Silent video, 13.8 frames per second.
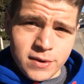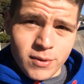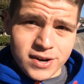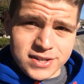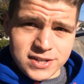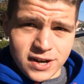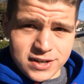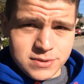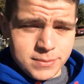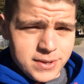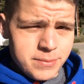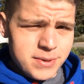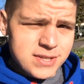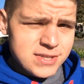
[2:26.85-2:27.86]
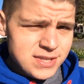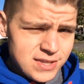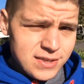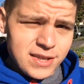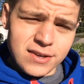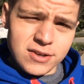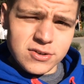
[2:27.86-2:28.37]
they want to talk to me because
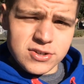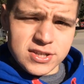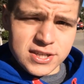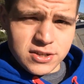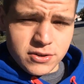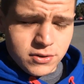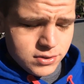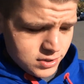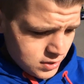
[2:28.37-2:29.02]
they usually do.